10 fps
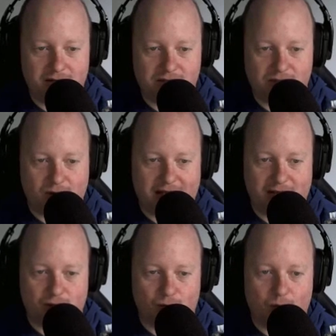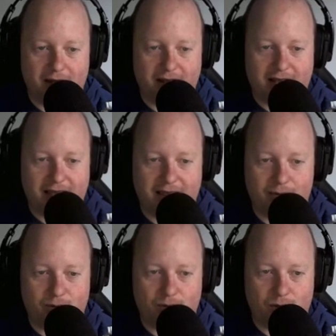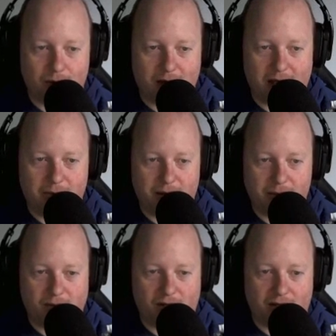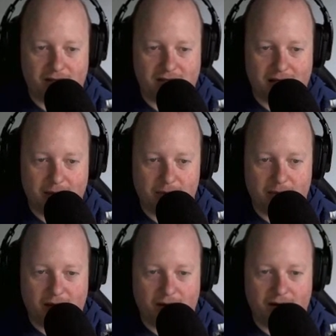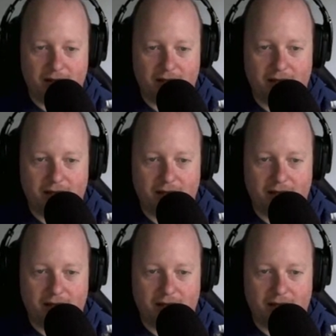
Scratch, or what I remind people all the time about,